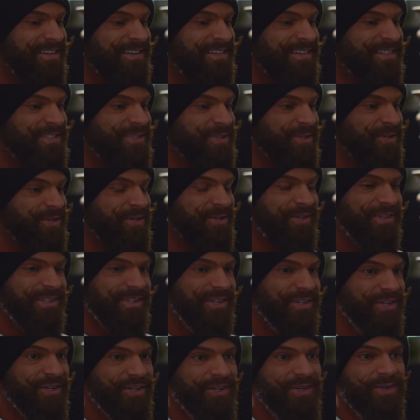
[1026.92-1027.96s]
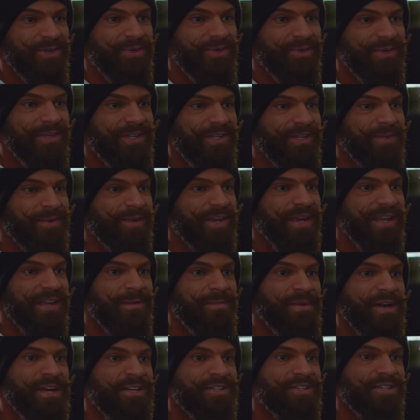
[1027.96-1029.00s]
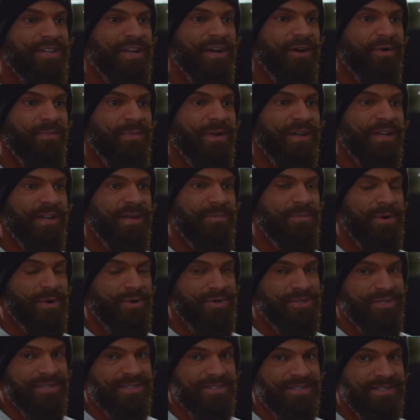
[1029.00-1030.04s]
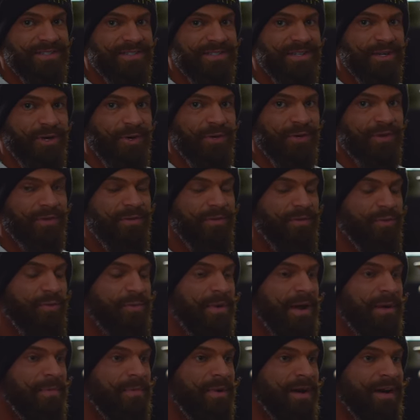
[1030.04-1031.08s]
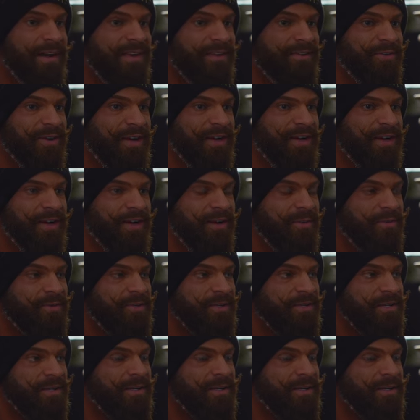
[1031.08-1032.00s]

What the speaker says: So you can imagine how many emotions going through my mind right now.